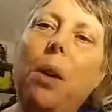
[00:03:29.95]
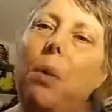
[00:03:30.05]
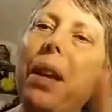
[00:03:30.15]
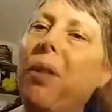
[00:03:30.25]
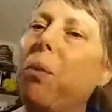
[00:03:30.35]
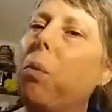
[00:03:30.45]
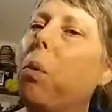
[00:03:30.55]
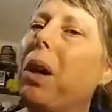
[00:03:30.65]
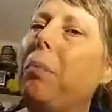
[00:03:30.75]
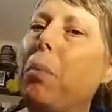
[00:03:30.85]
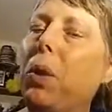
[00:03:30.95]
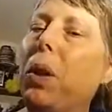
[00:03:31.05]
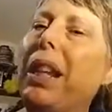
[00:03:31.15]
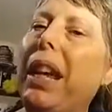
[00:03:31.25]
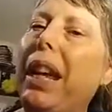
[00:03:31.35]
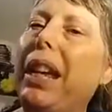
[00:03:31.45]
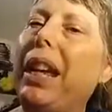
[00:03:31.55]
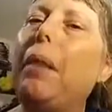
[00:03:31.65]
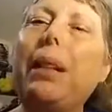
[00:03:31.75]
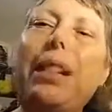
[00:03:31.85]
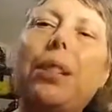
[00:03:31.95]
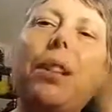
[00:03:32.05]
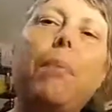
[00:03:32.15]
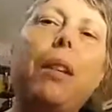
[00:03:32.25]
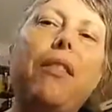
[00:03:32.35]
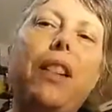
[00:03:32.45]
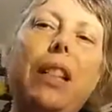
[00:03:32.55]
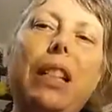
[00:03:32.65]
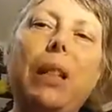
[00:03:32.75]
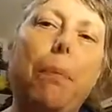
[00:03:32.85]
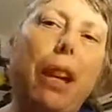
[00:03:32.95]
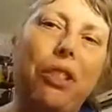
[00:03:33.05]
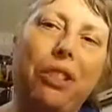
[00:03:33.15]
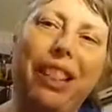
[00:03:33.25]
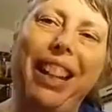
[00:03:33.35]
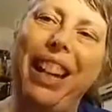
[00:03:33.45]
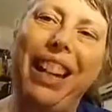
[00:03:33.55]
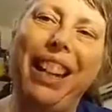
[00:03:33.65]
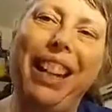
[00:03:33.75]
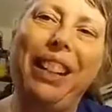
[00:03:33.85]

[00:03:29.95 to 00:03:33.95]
We have one more day, but it's going to be a very special day,